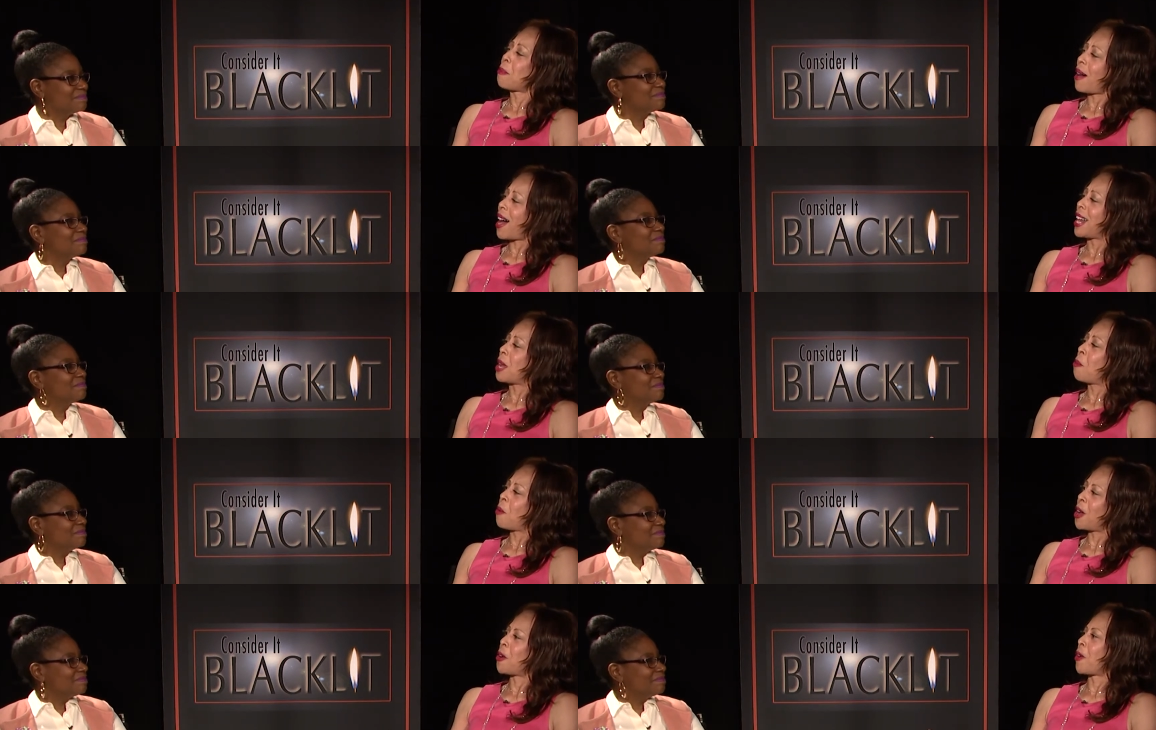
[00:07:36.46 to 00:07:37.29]
Speaker 1: body,
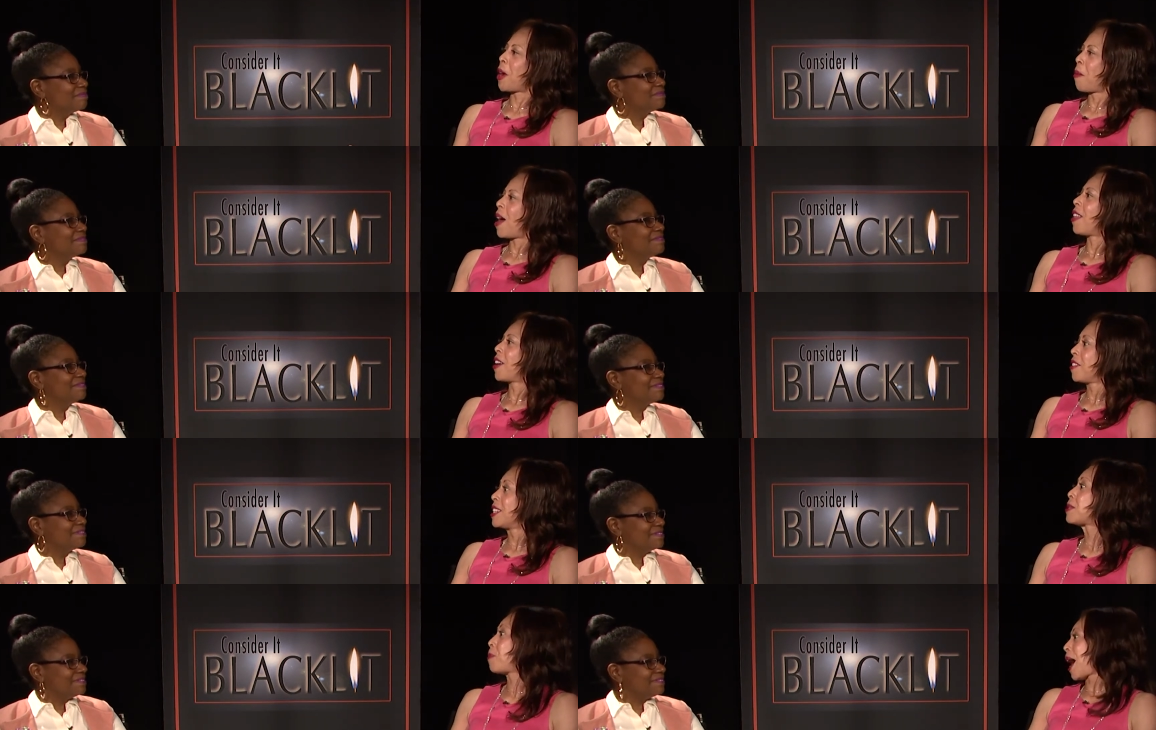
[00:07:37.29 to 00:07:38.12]
wondering whether
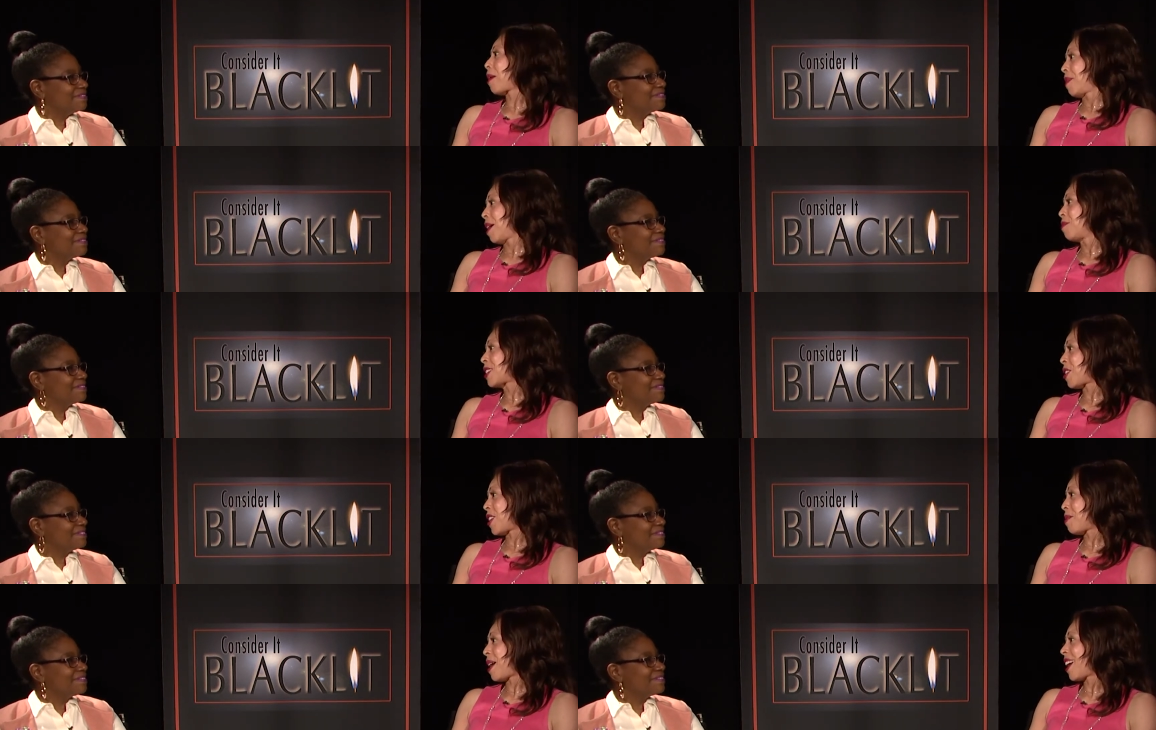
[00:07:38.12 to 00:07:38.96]
this black man was
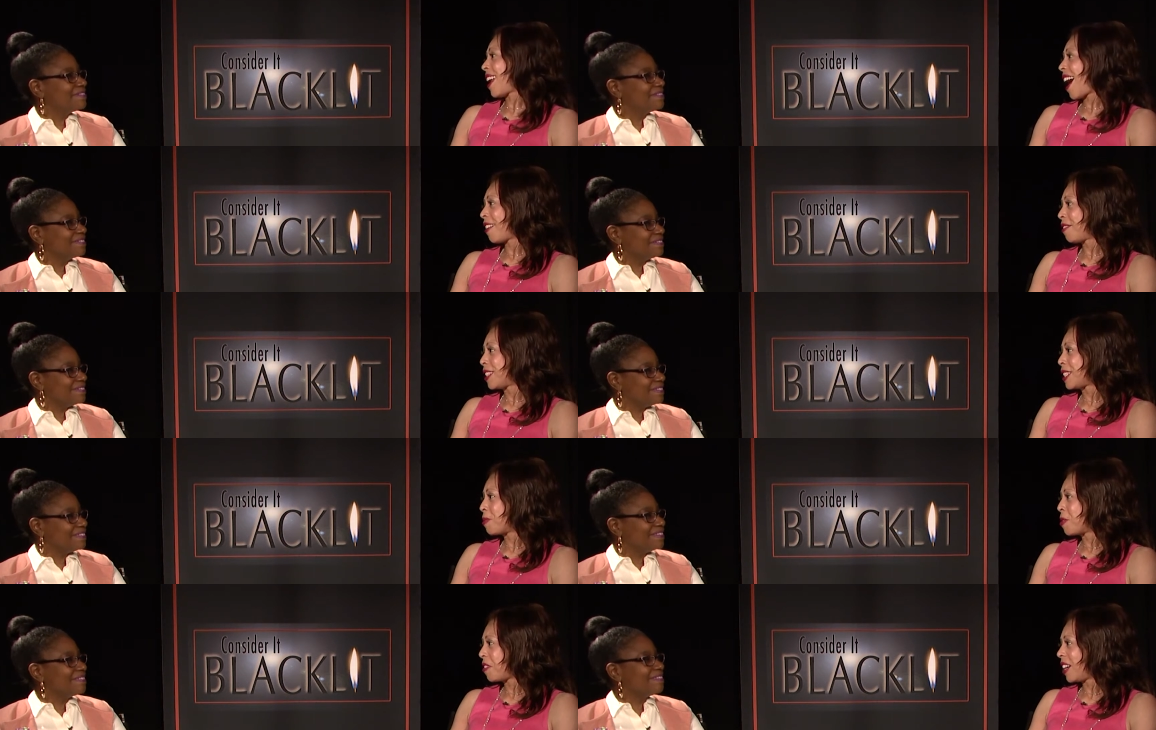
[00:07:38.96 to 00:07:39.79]
going to make it out of
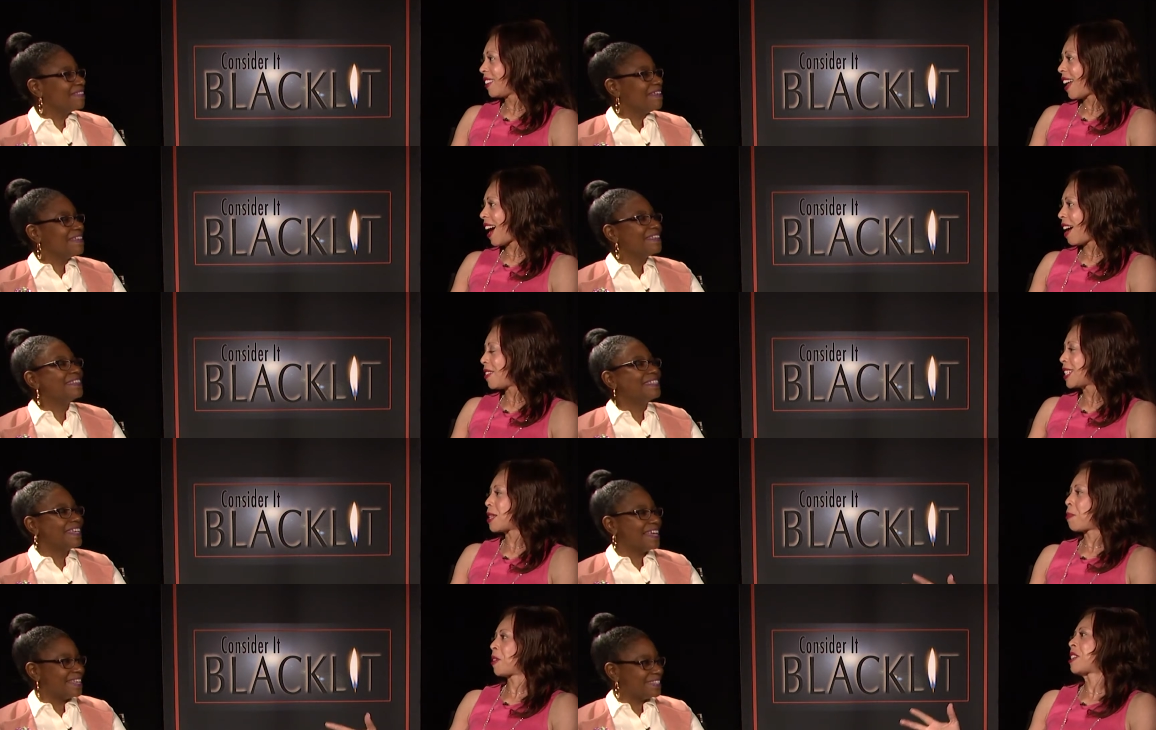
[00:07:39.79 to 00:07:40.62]
this movie alive
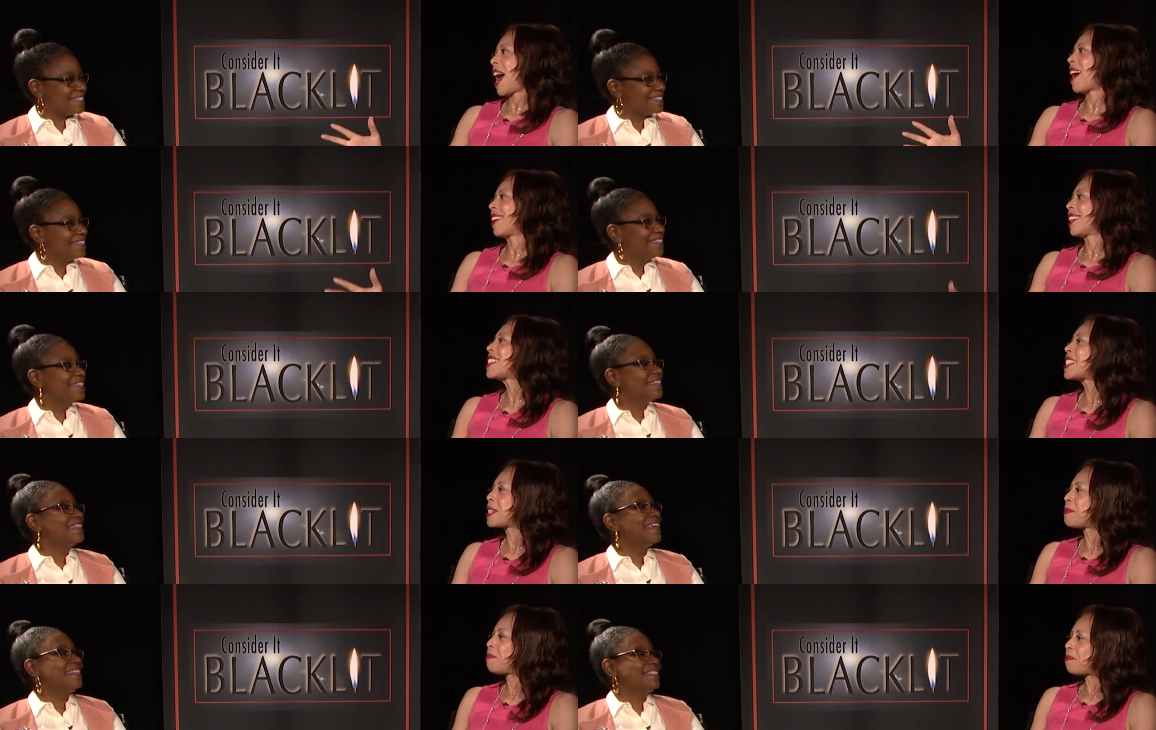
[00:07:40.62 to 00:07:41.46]
as the yes.
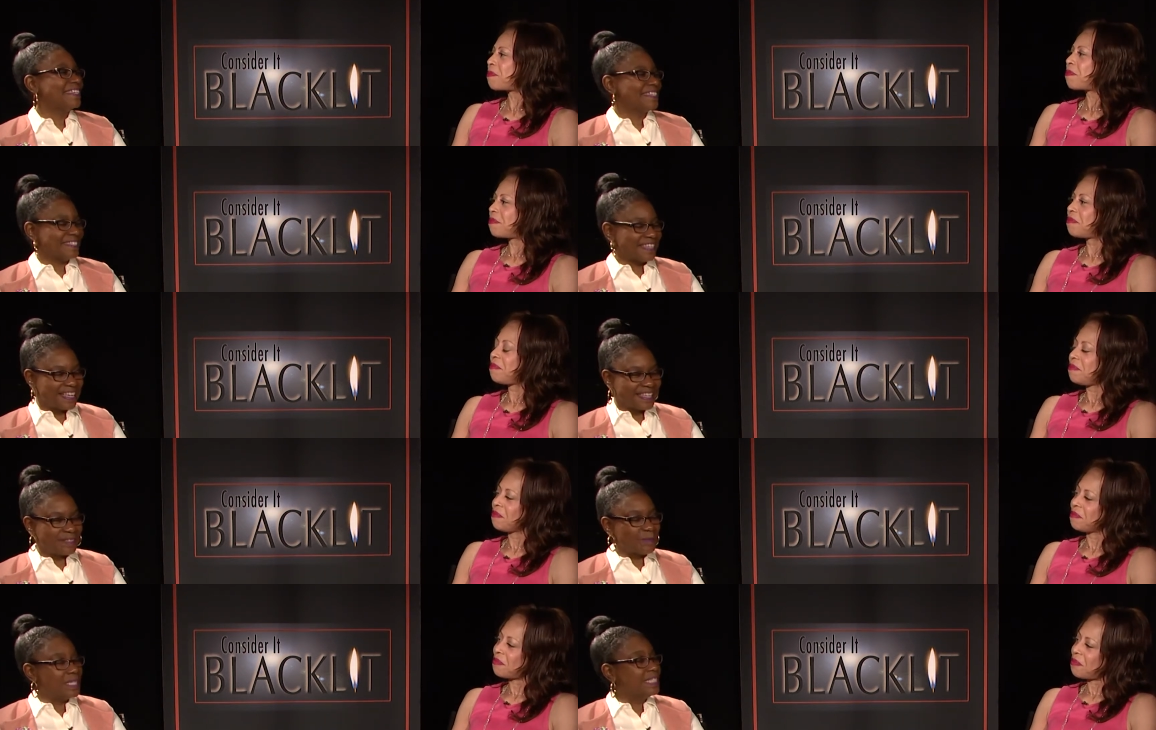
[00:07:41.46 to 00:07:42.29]
protagonist. Yes, yes,
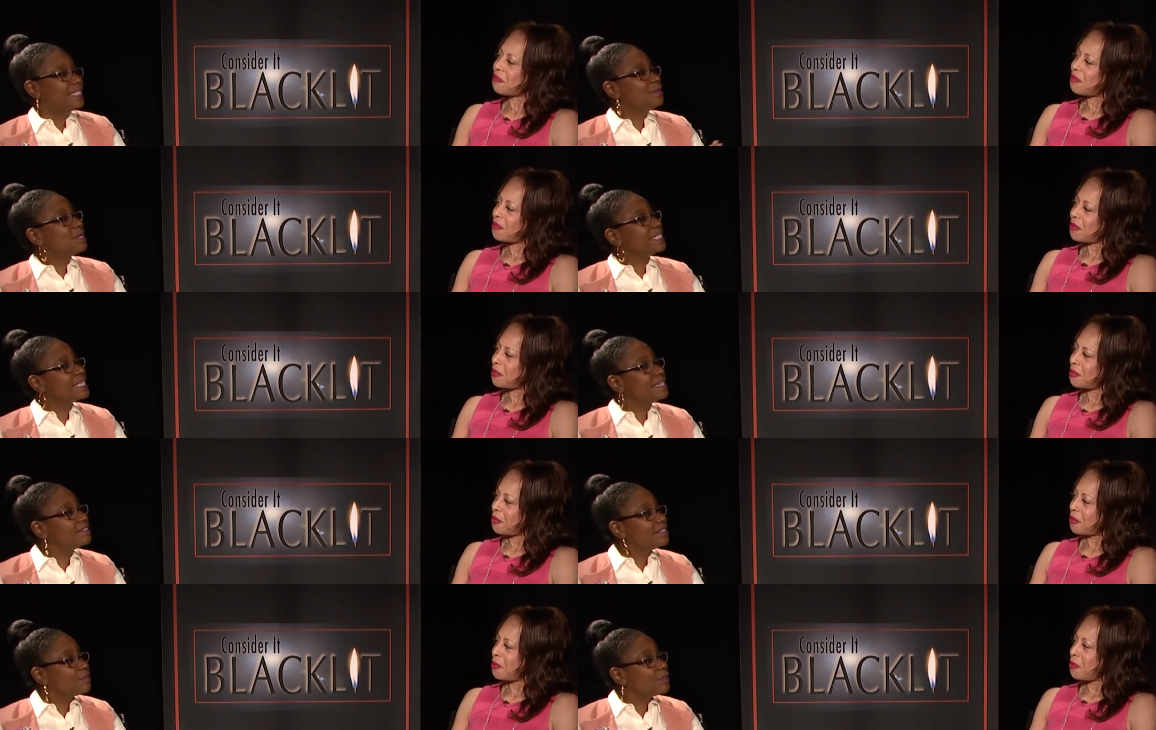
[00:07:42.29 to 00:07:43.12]
yes.
Speaker 2: Well, at least he wasn't
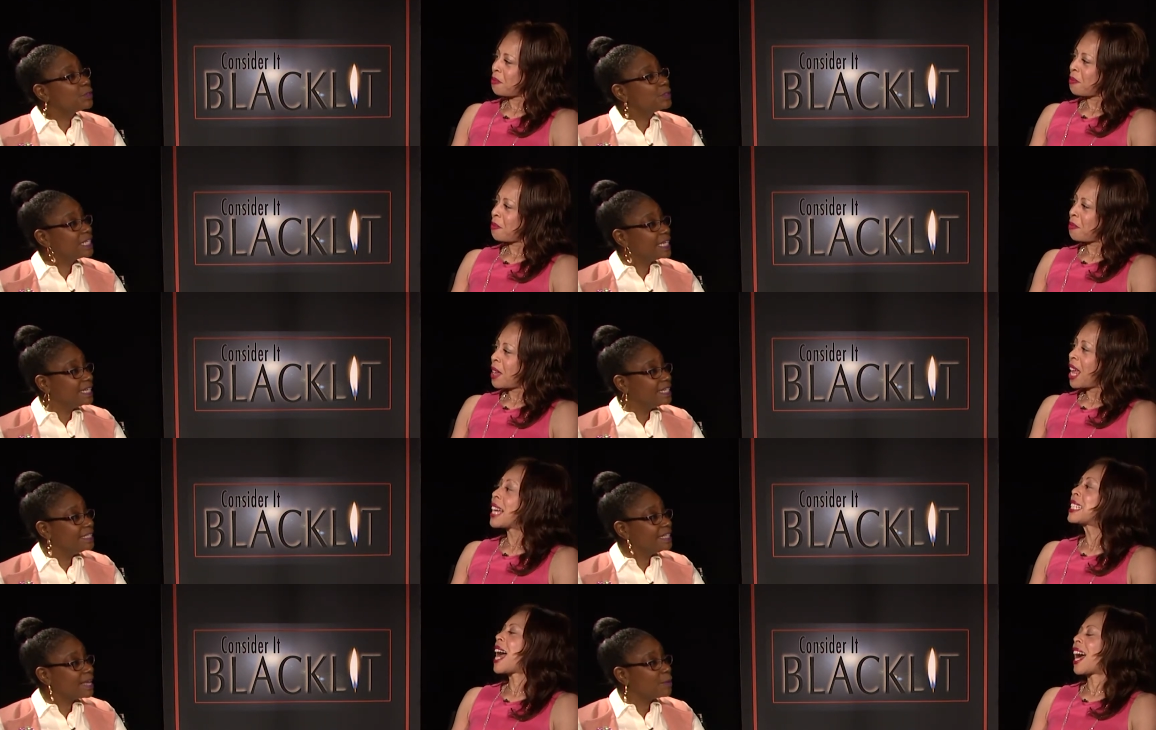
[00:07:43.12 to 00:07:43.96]
killed in the first scene.
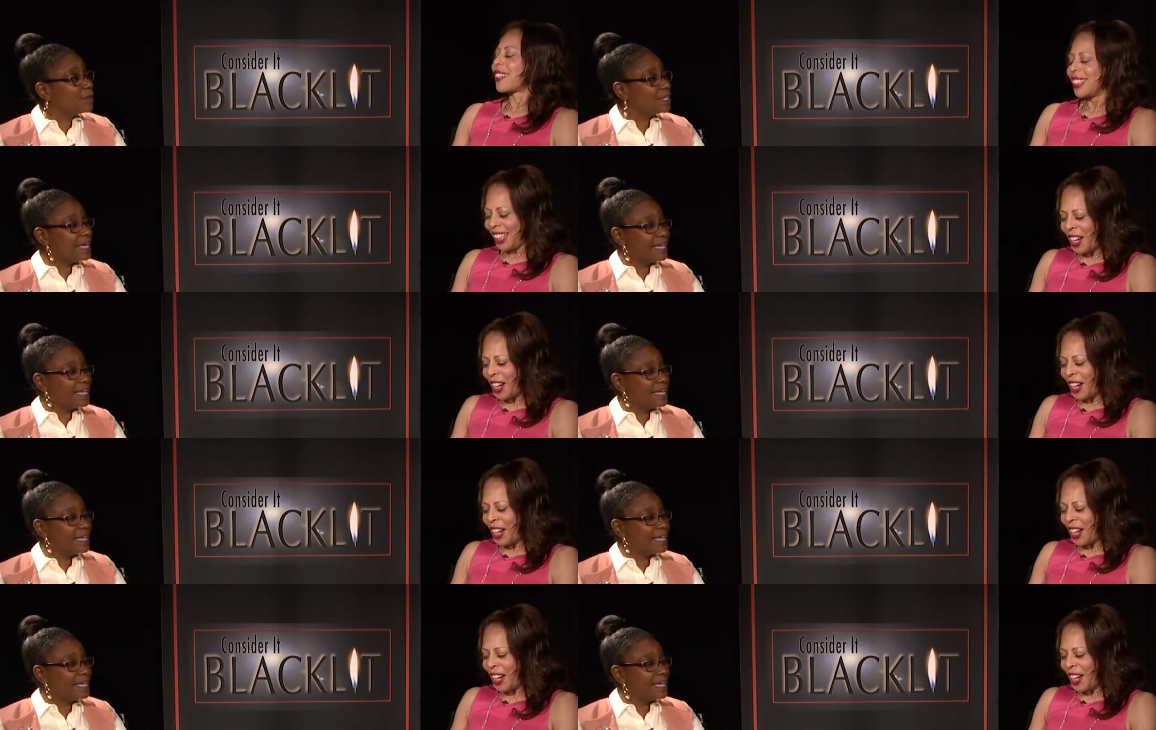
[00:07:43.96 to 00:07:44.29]
Exactly.